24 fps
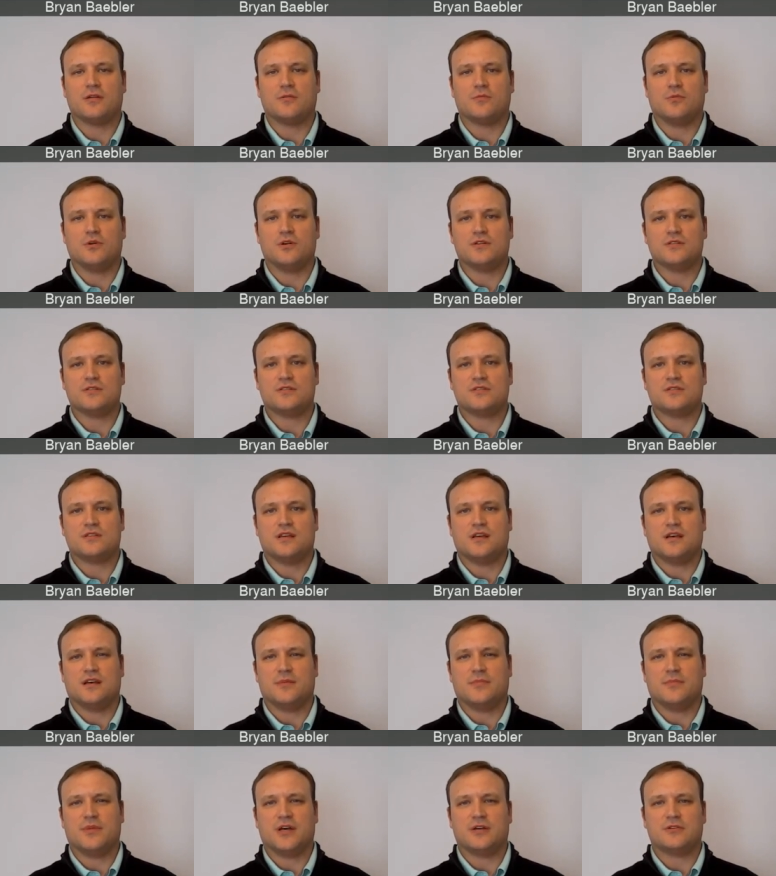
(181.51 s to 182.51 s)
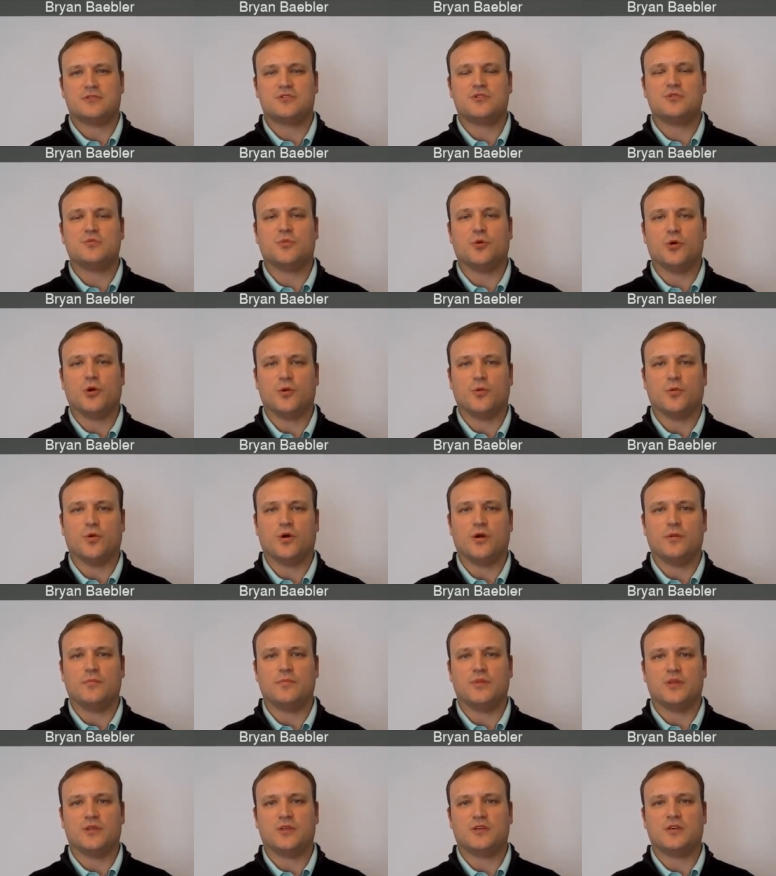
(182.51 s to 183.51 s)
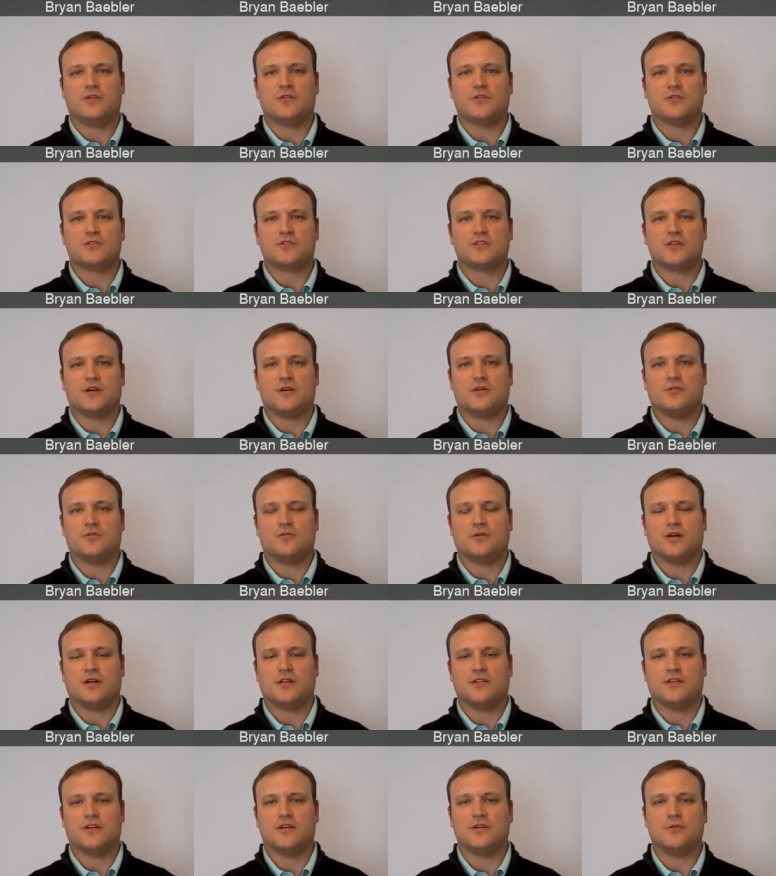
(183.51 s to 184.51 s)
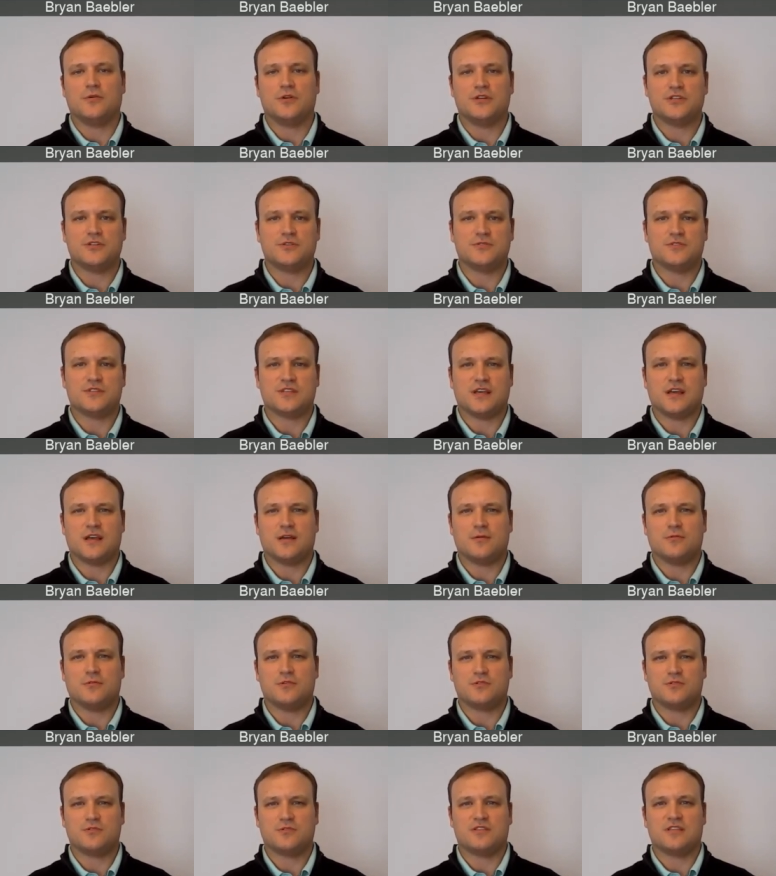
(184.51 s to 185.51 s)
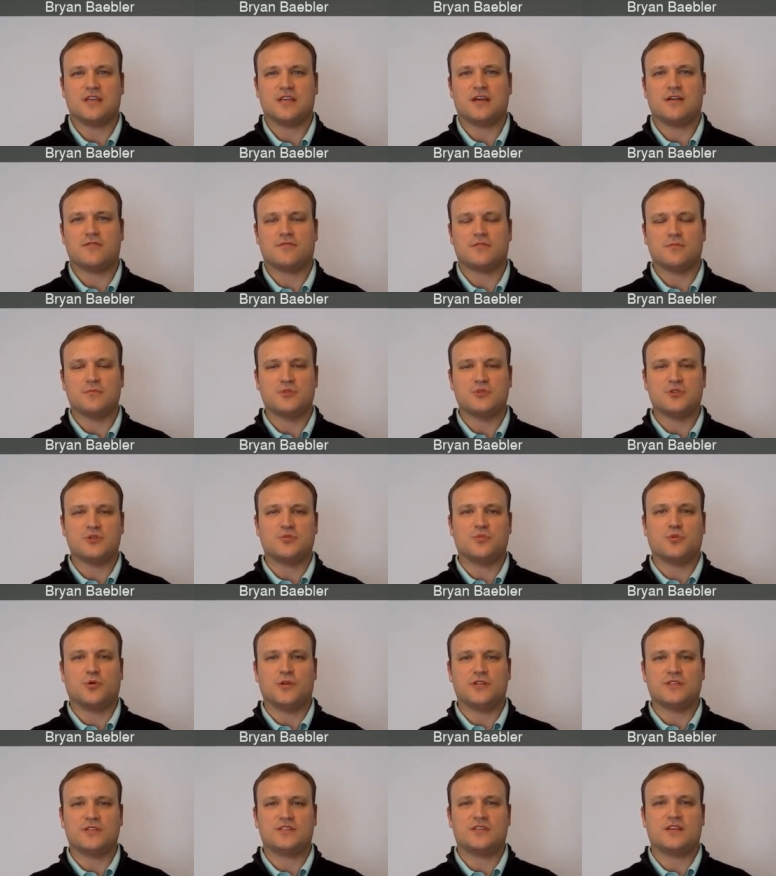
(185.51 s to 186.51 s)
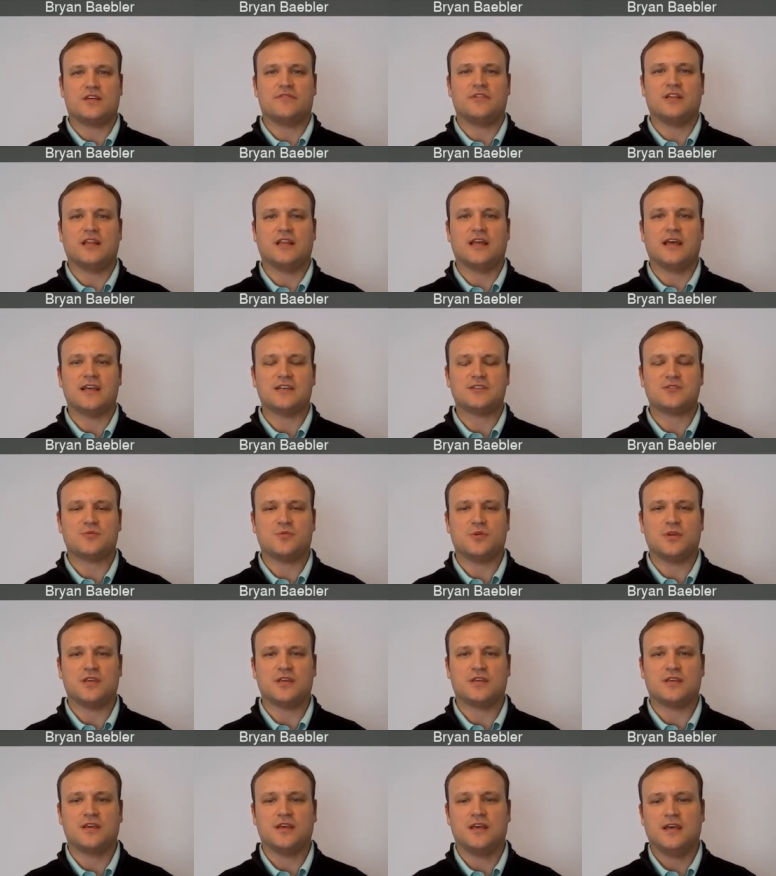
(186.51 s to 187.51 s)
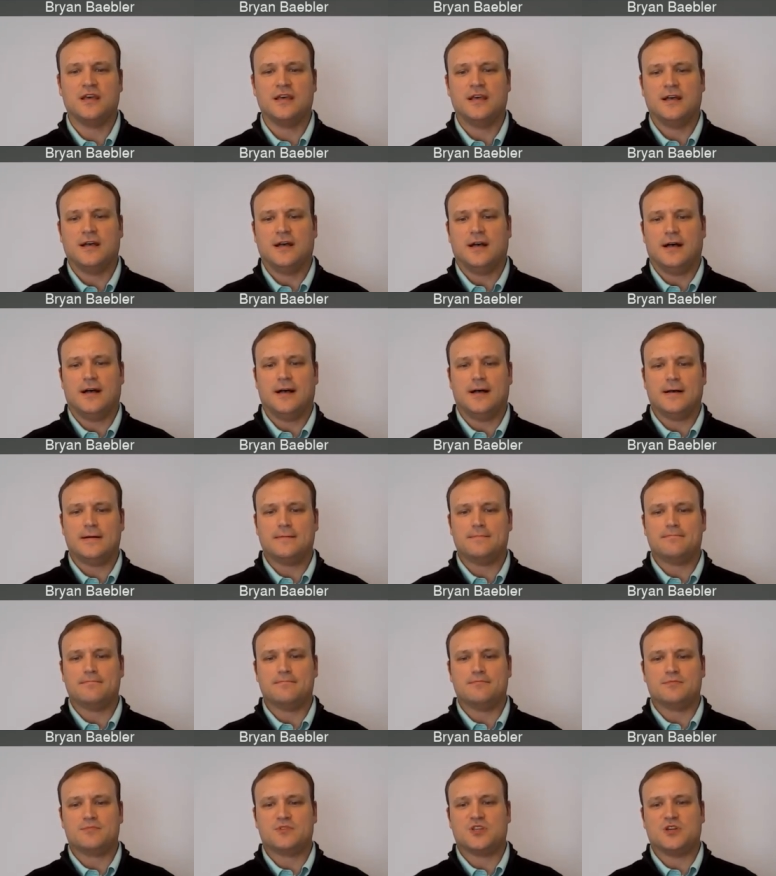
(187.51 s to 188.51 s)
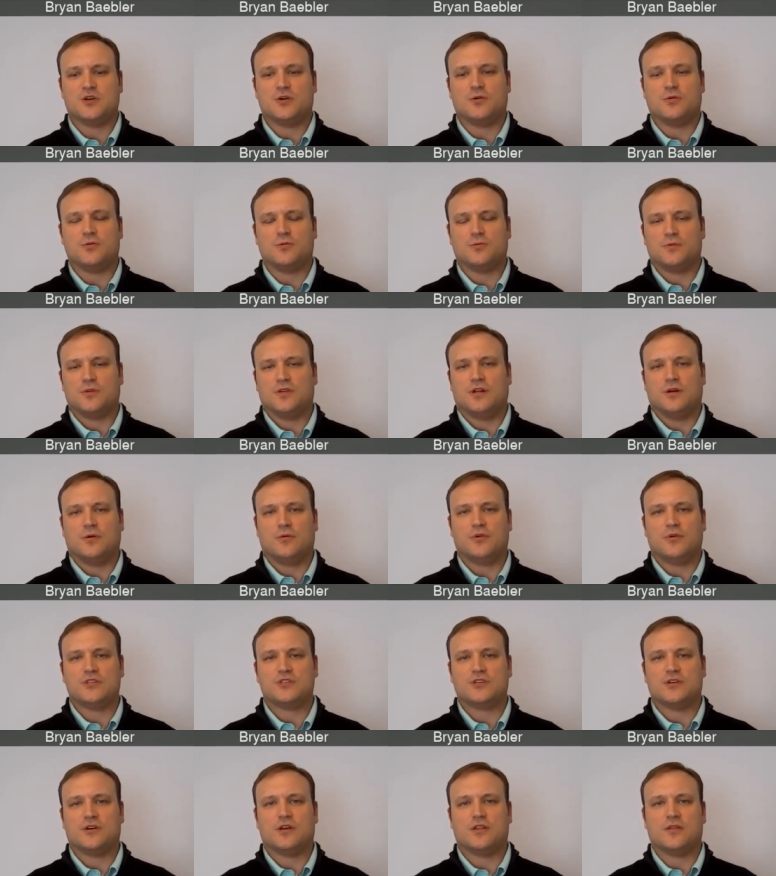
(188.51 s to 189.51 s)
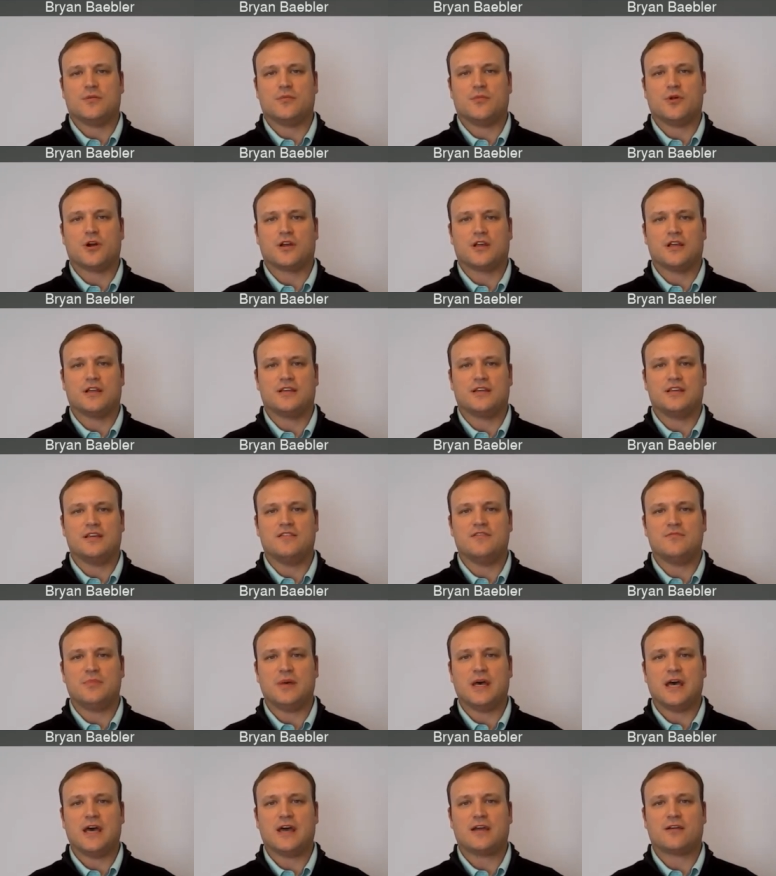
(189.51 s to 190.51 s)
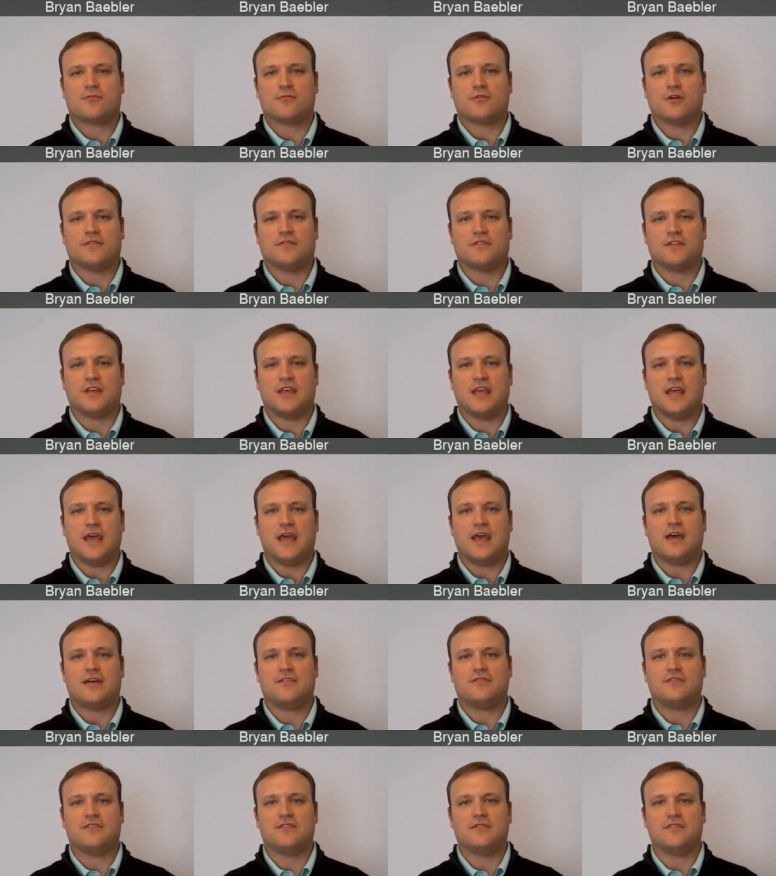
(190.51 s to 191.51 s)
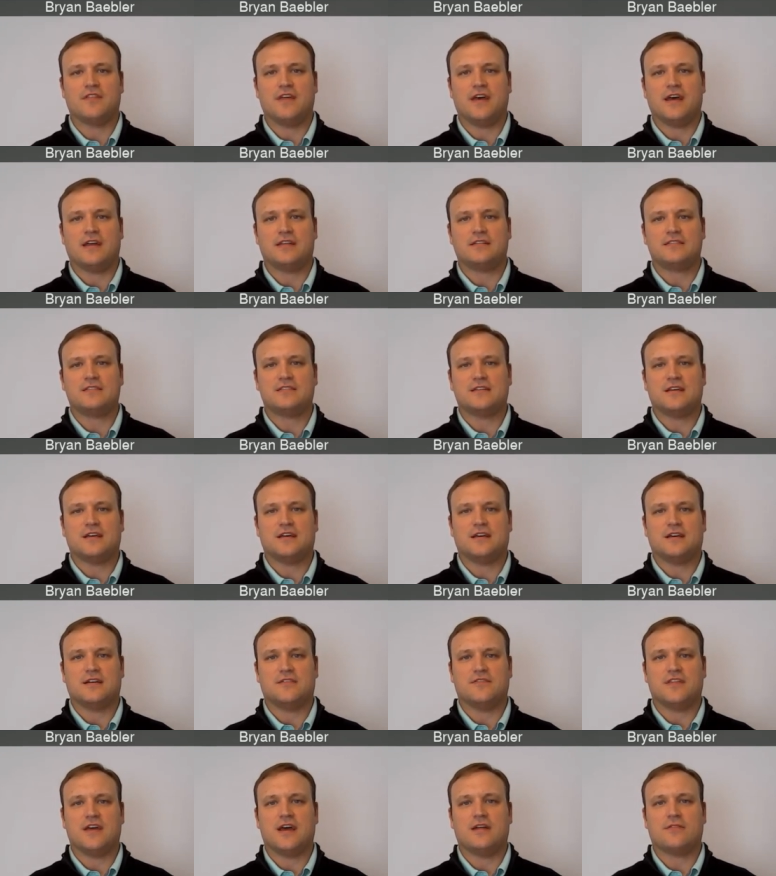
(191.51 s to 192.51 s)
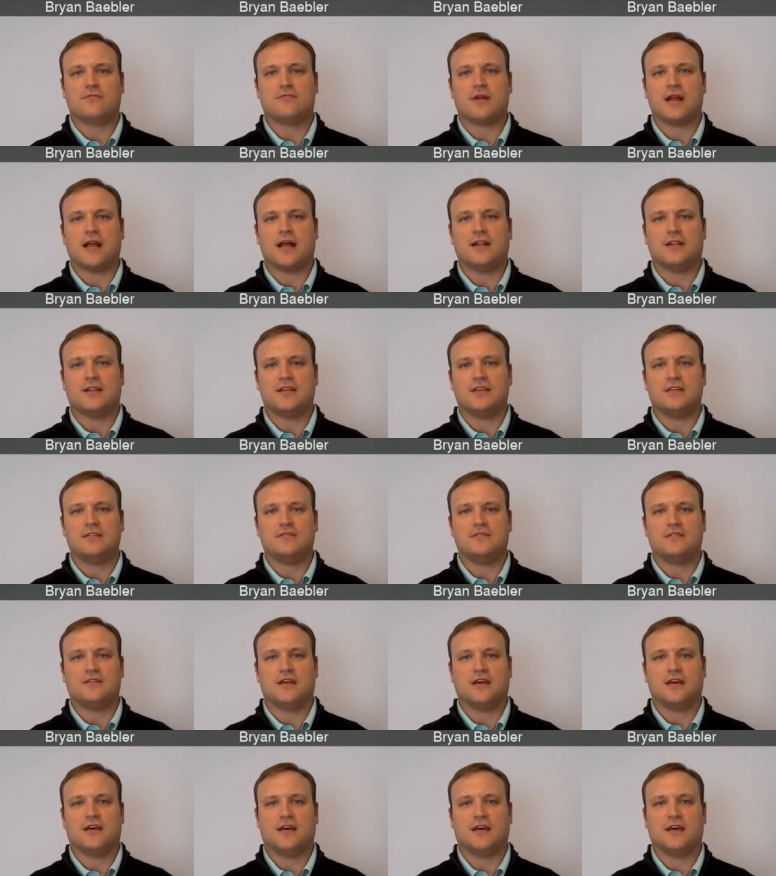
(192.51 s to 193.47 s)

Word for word: market was uh, about two point one billion or so on the new issue side, which was down from two point seven last week. Um, so, you know, we saw the market give back roughly half of that uh, of that rally